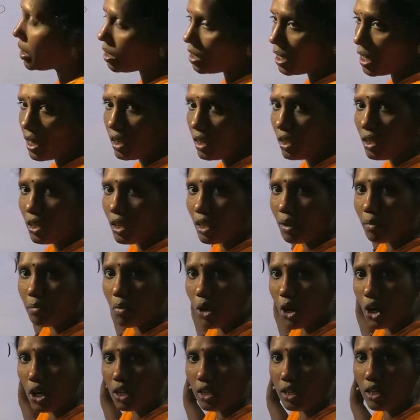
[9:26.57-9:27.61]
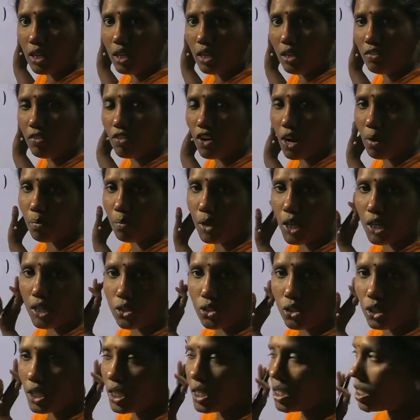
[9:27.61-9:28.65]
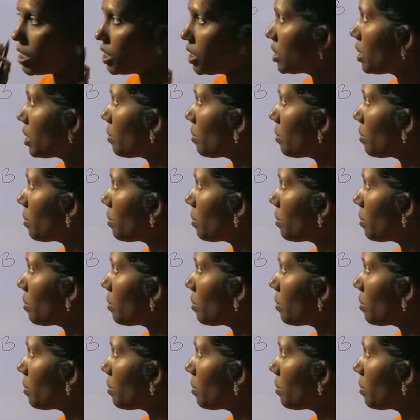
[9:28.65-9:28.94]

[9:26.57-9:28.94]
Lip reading: their molecular formula. So this is the